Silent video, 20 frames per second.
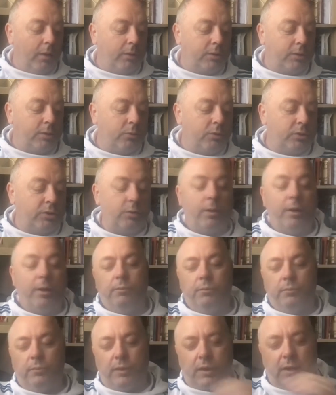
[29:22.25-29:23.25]
So
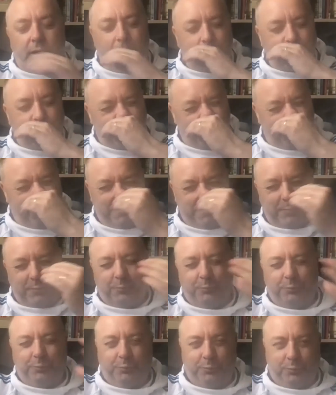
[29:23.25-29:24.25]
when the club sort of
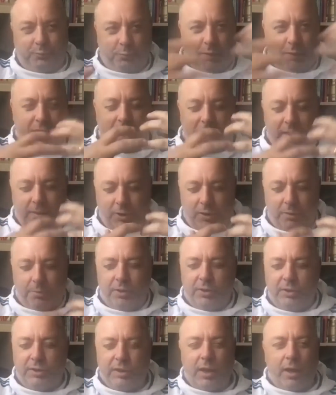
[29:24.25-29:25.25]
became
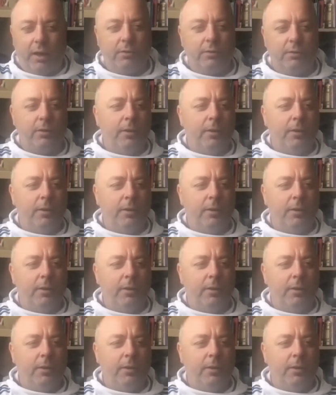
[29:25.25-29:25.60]
community owned,